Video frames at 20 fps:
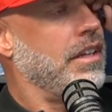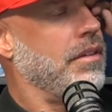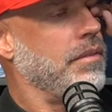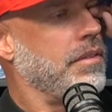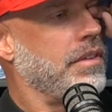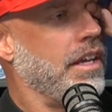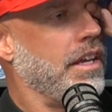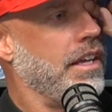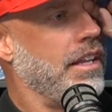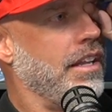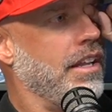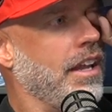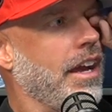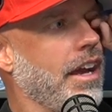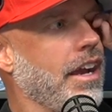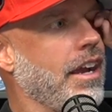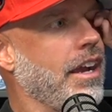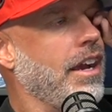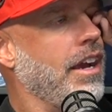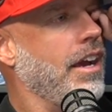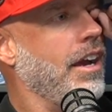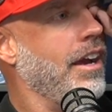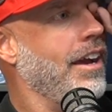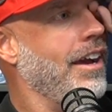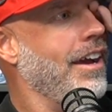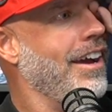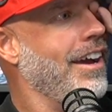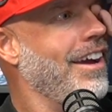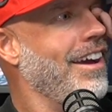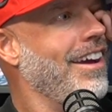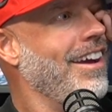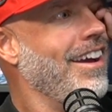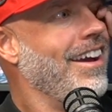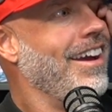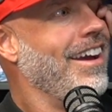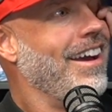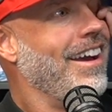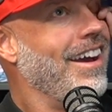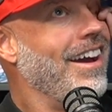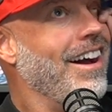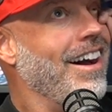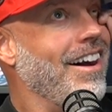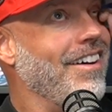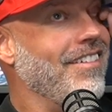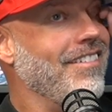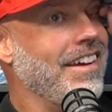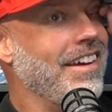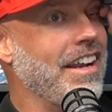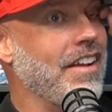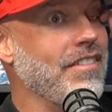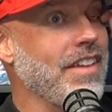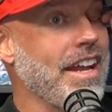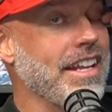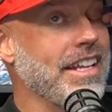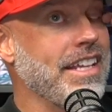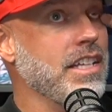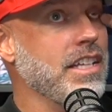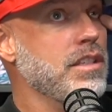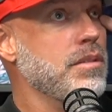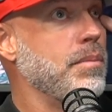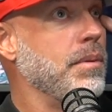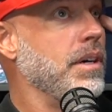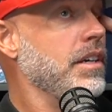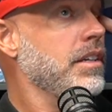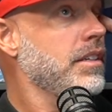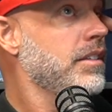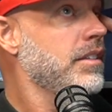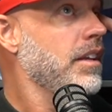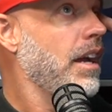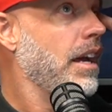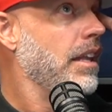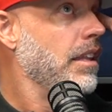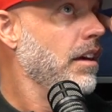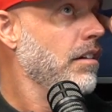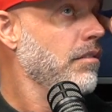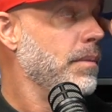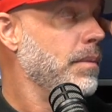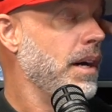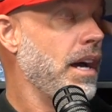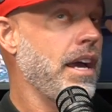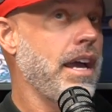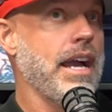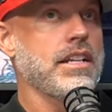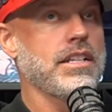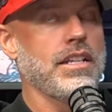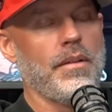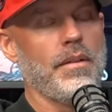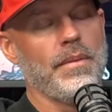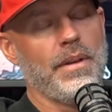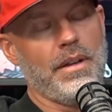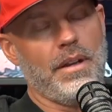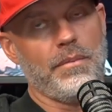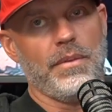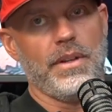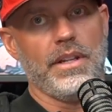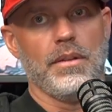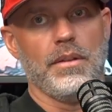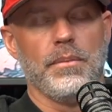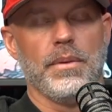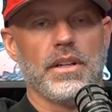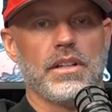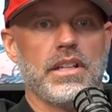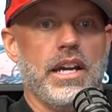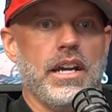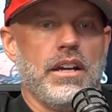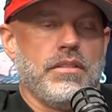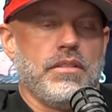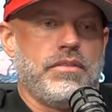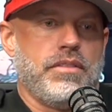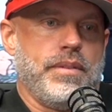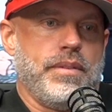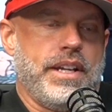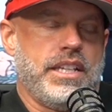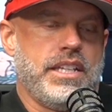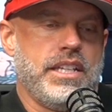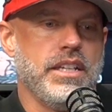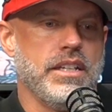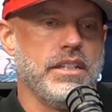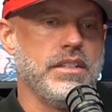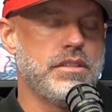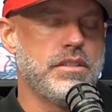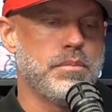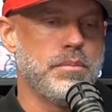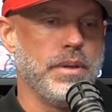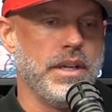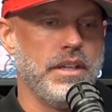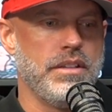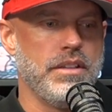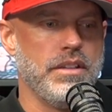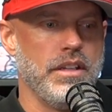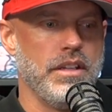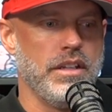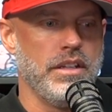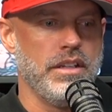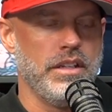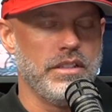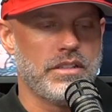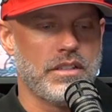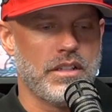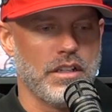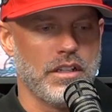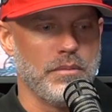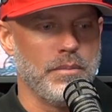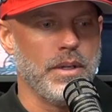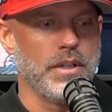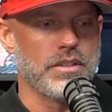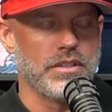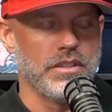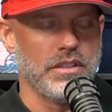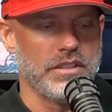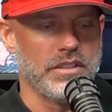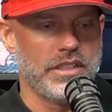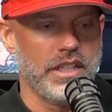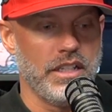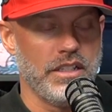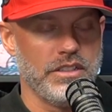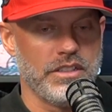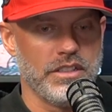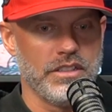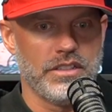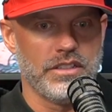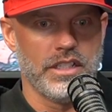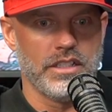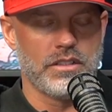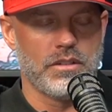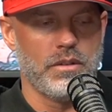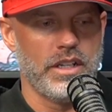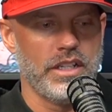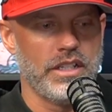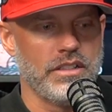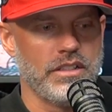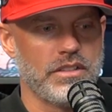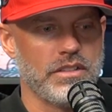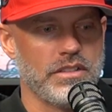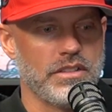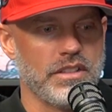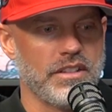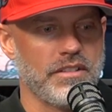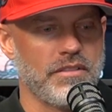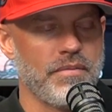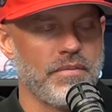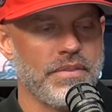I'm saying? Like, and I'm not against books. I love books. I'm reading a book now for my kids, but it's called Emotional Intelligence. That's quite interesting.